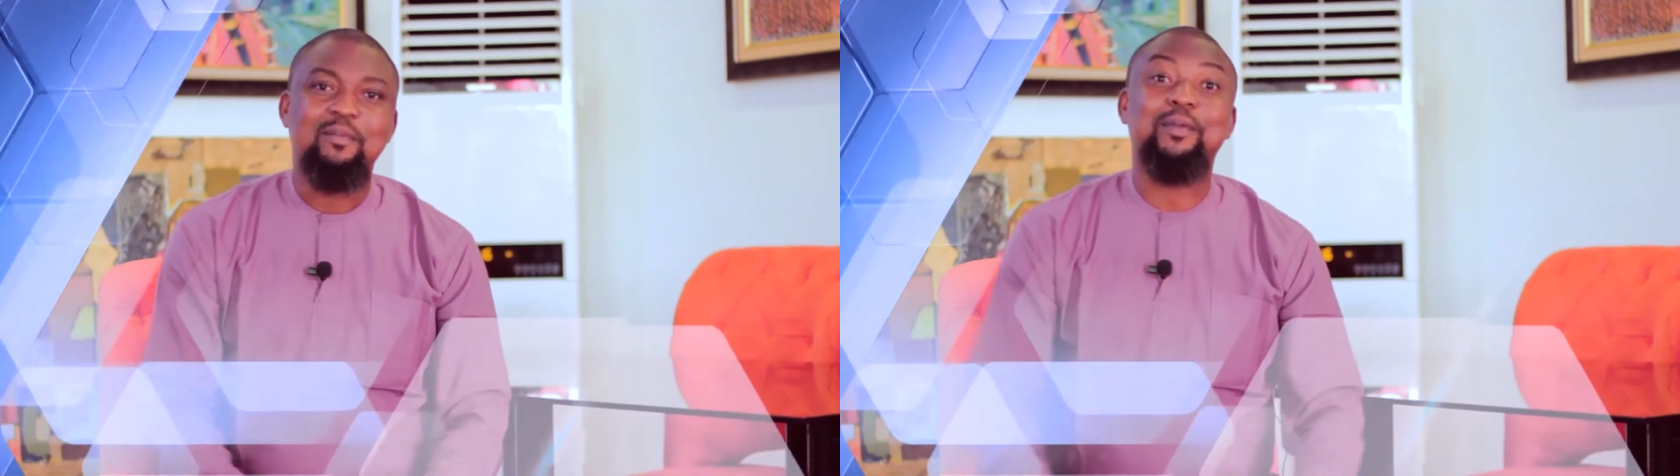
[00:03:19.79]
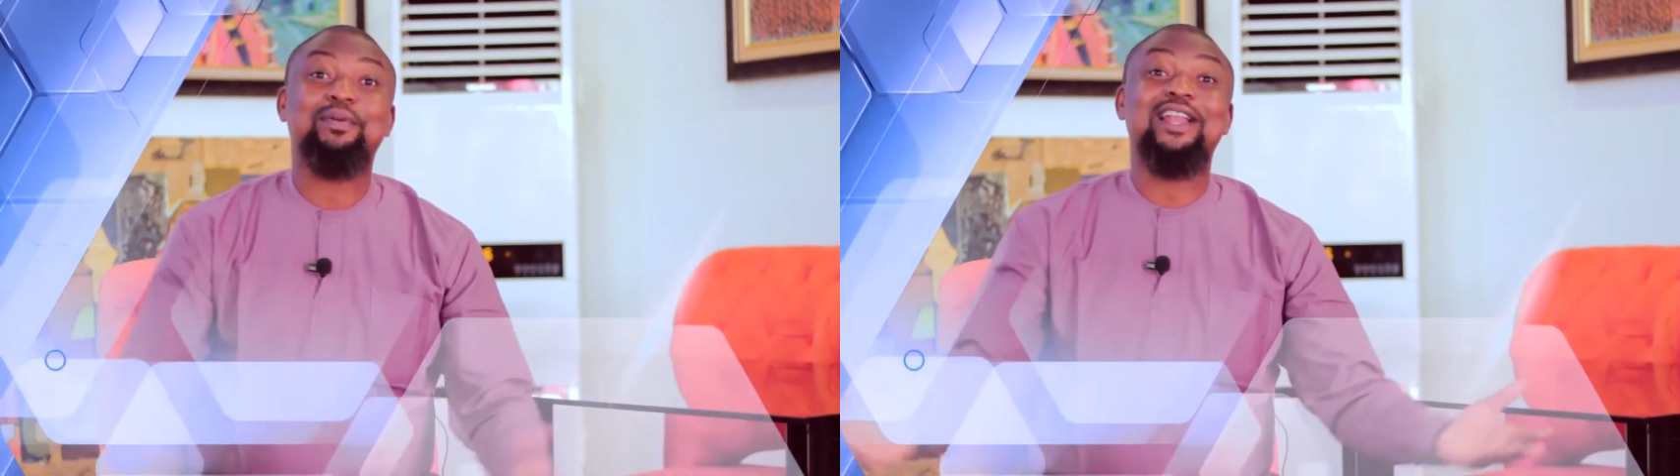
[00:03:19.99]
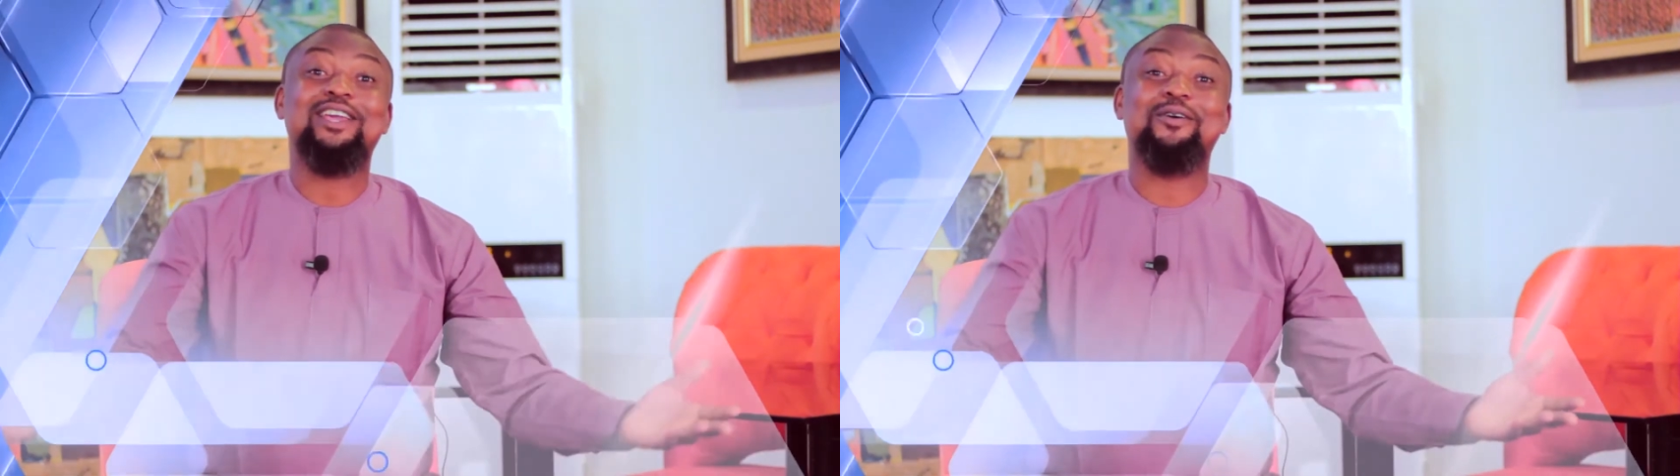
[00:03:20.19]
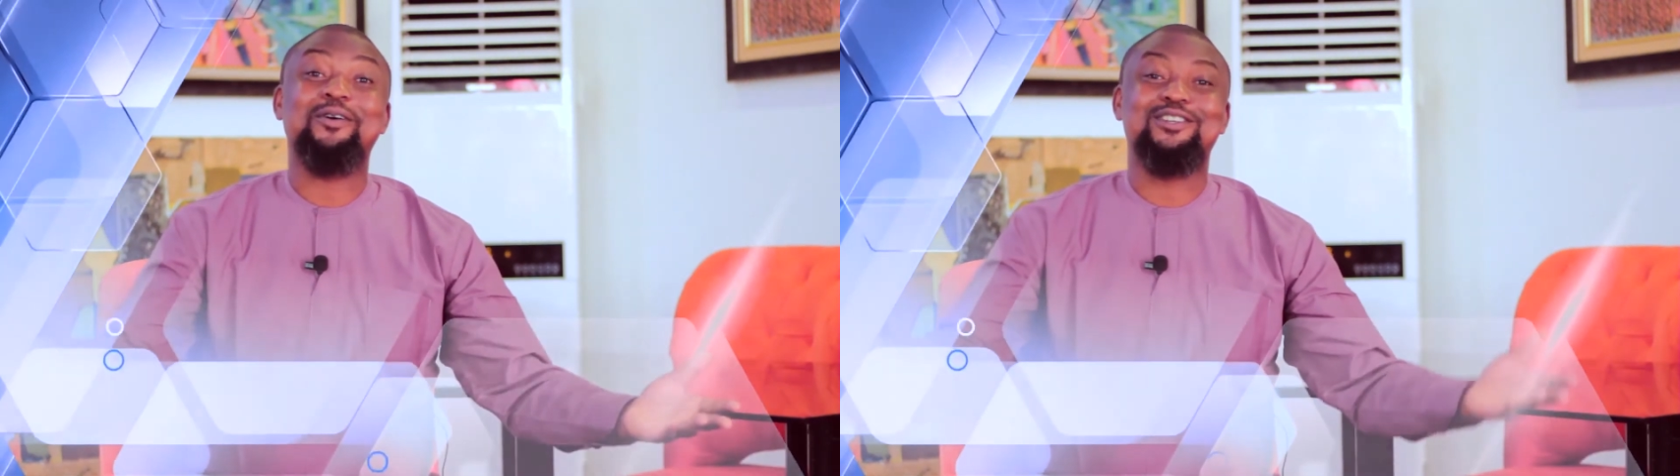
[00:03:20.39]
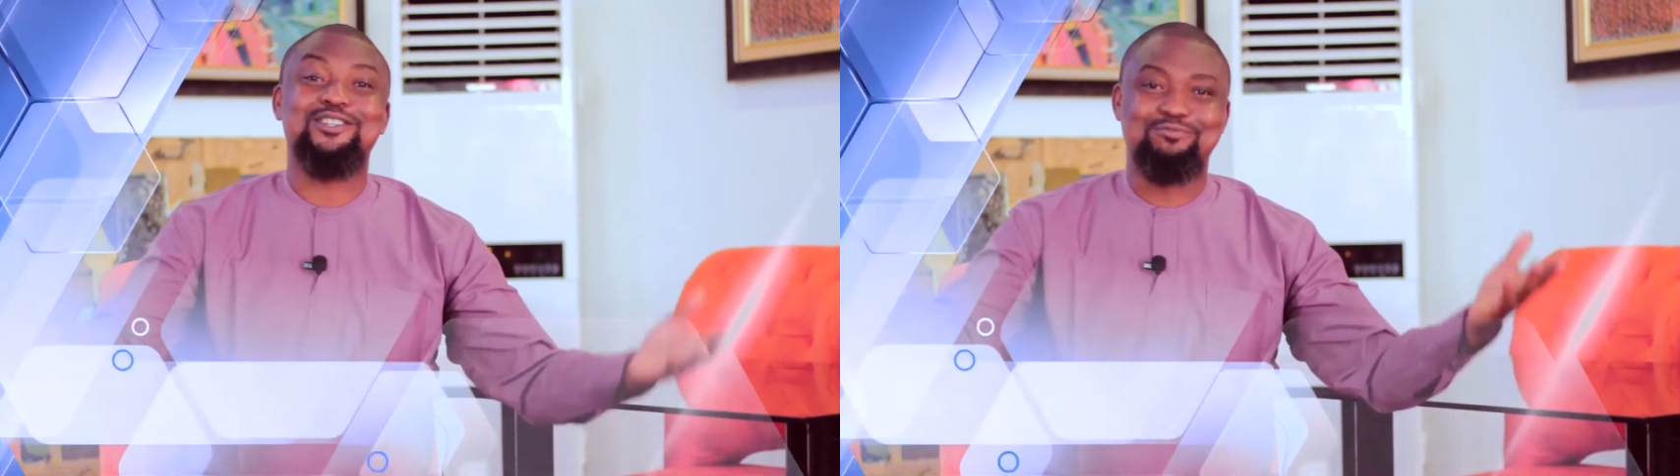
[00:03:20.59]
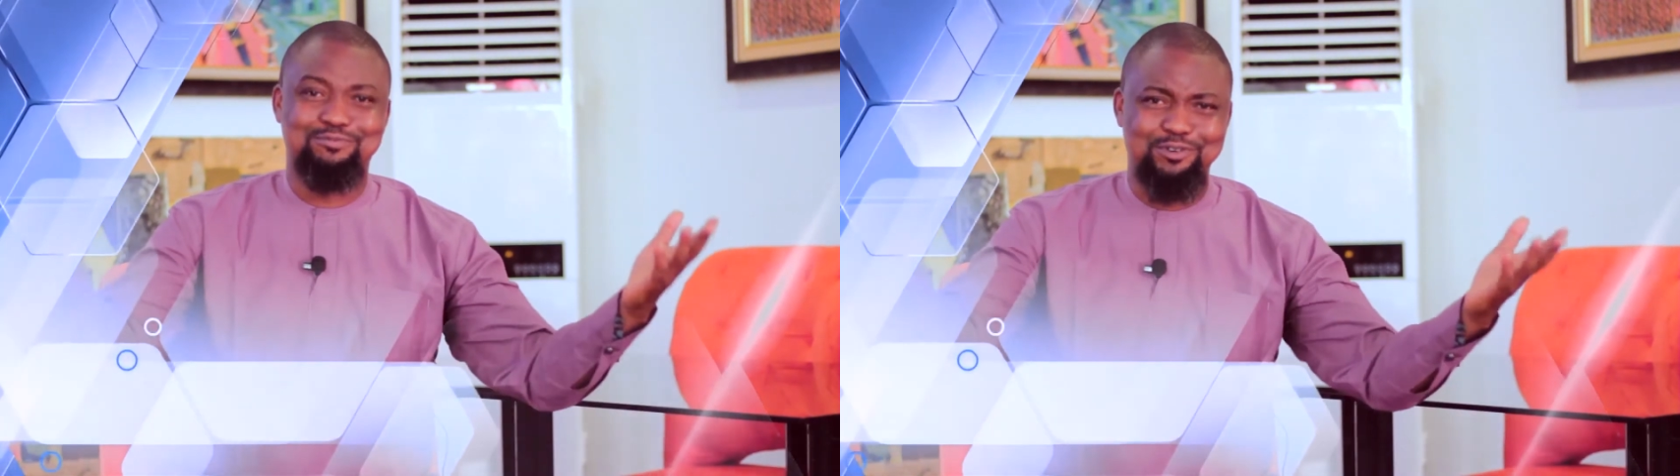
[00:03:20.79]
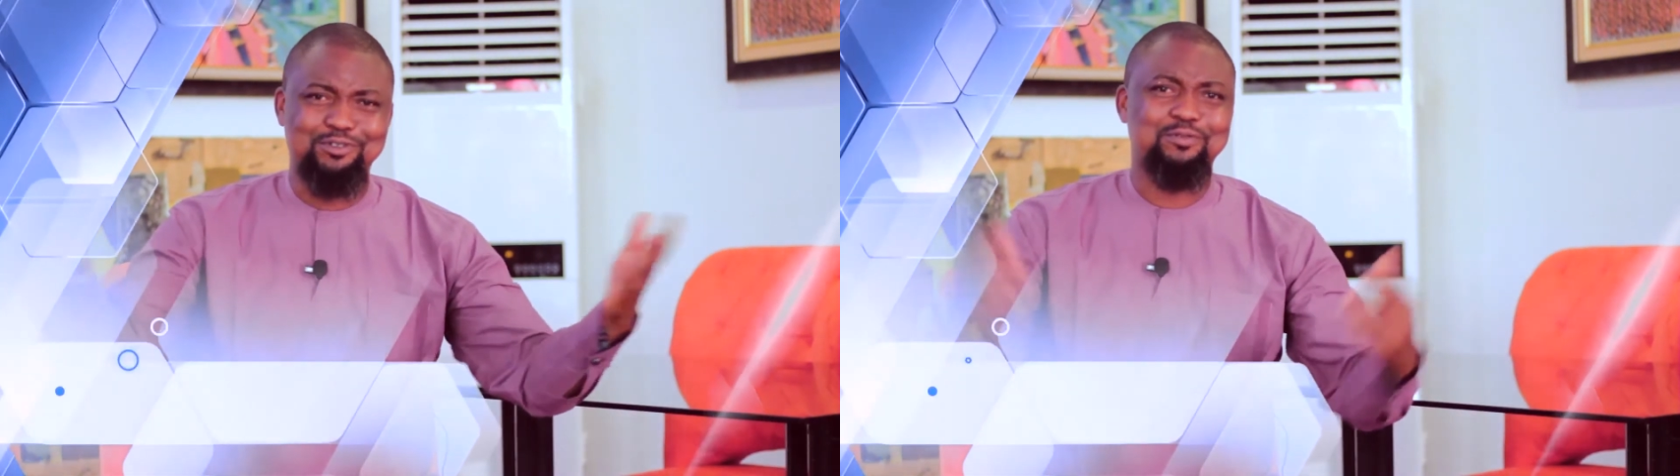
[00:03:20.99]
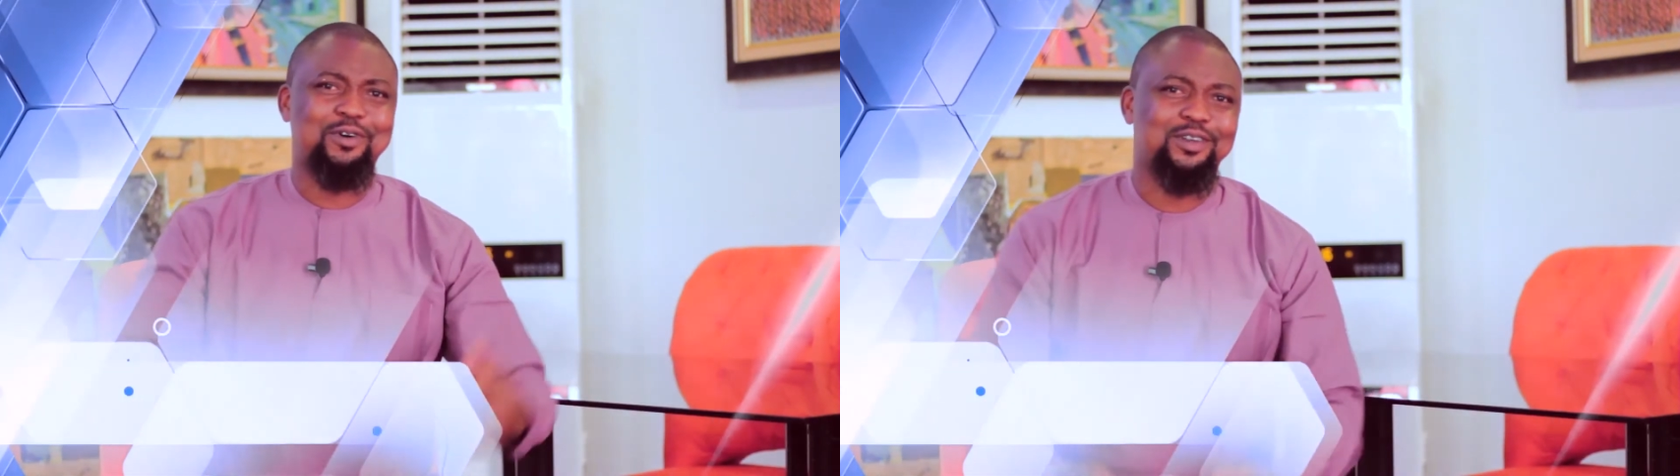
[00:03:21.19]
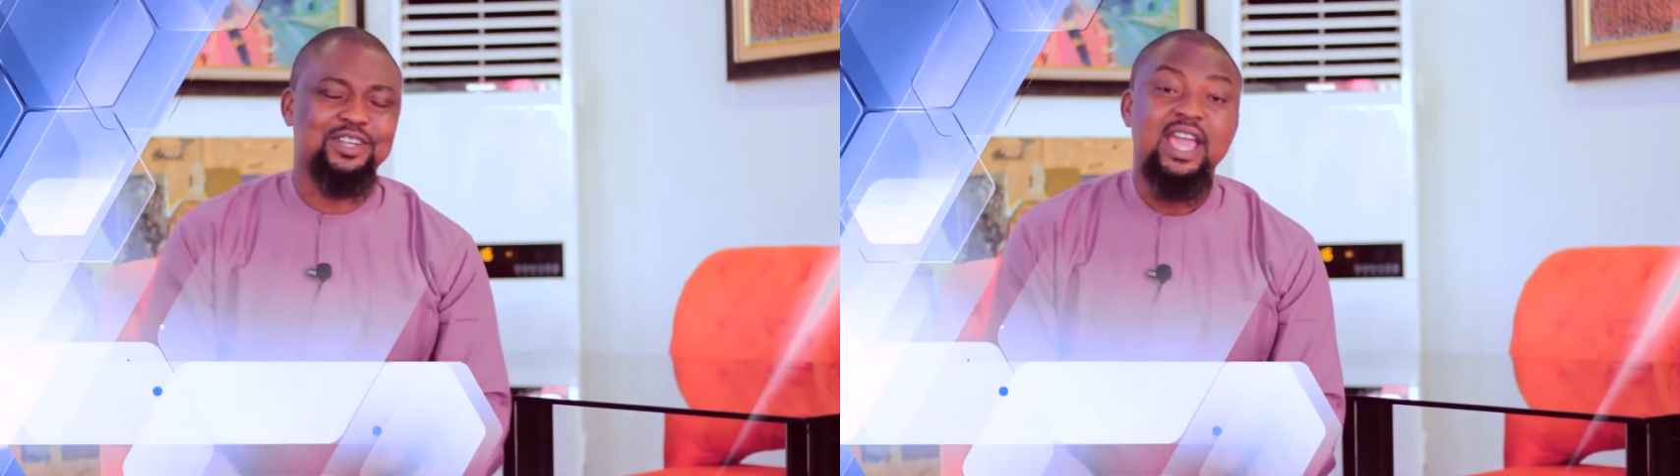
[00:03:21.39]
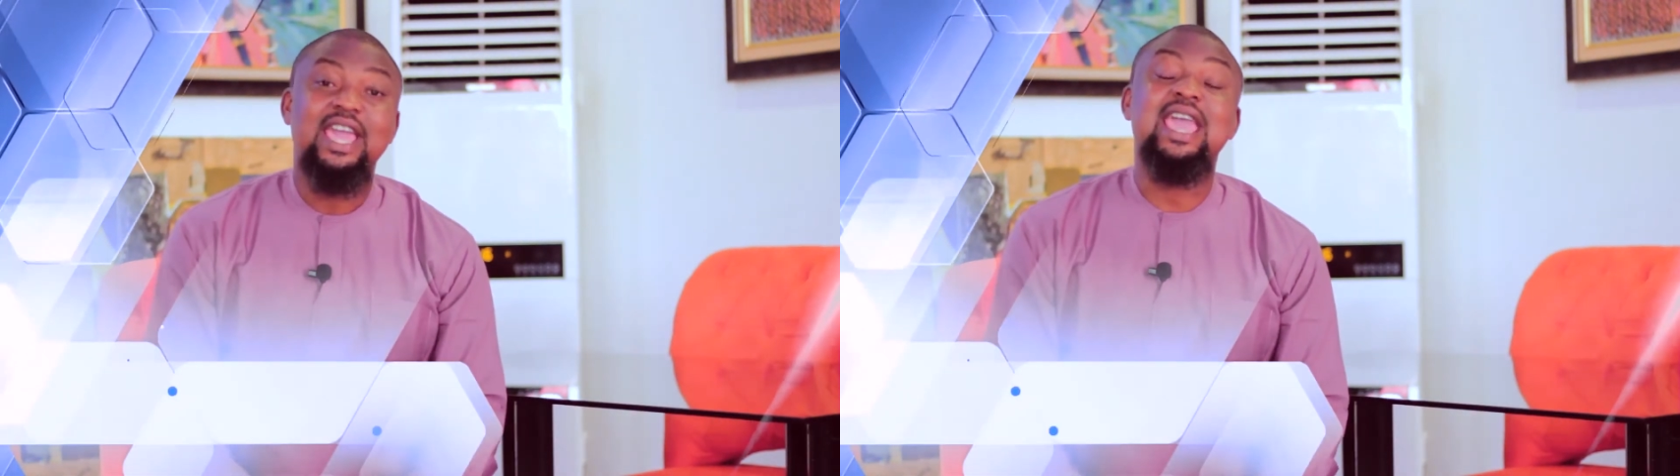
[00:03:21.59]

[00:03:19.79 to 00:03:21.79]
popularly called RURUWORLD,